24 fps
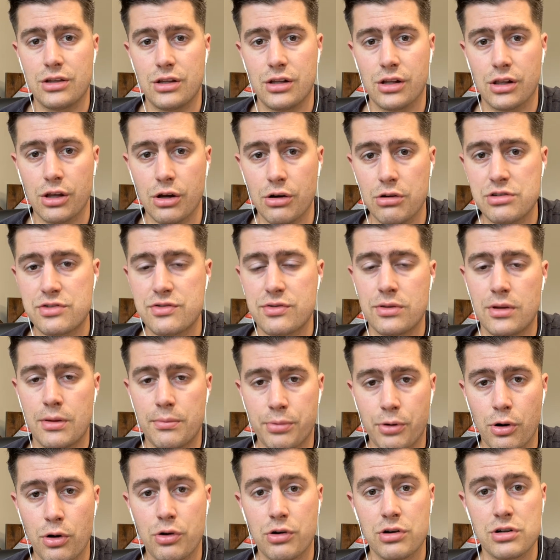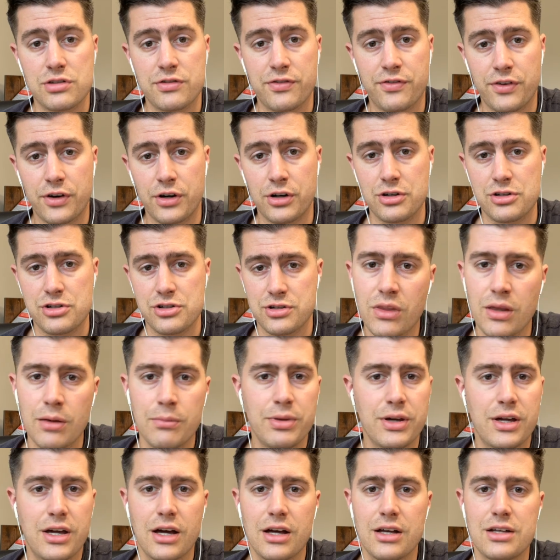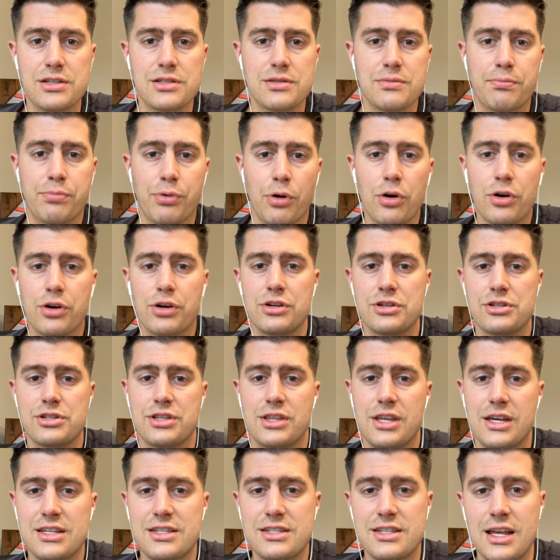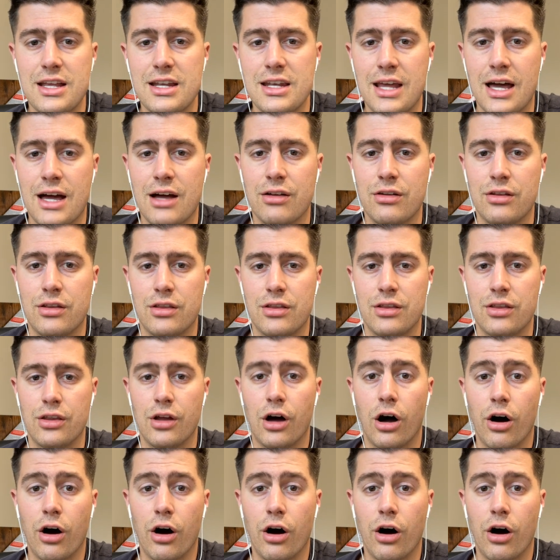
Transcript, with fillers: the loads from the brokers first because brokers they send out